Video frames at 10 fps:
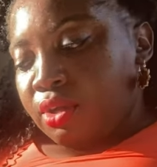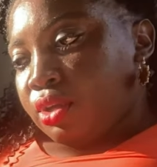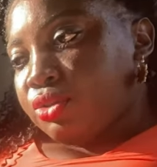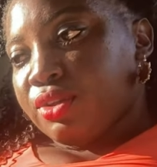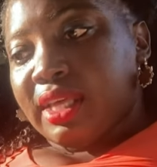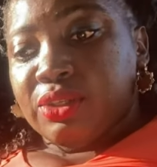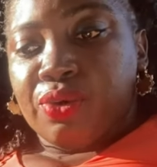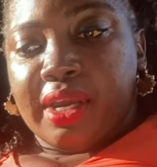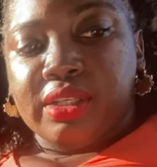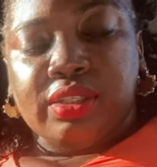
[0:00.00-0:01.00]
So that's
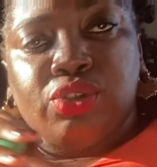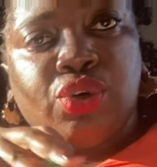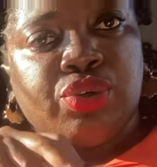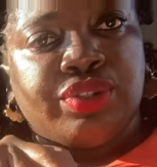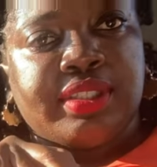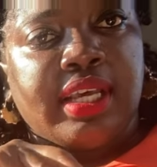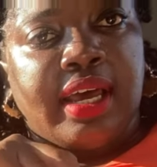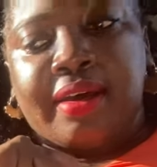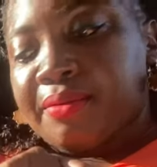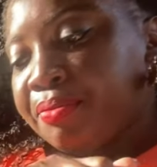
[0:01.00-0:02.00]
why I chose
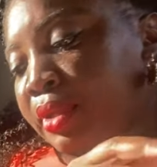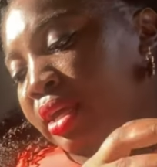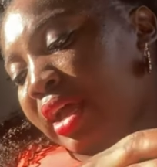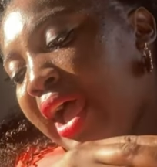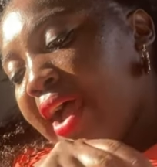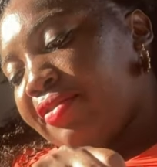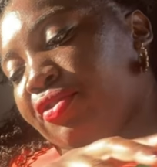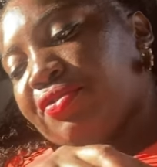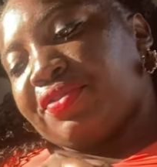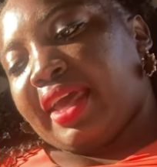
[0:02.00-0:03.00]
half
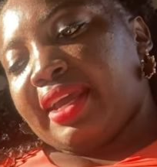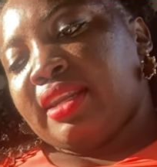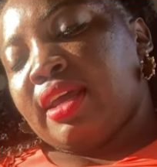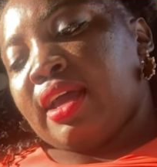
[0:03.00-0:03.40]
of that.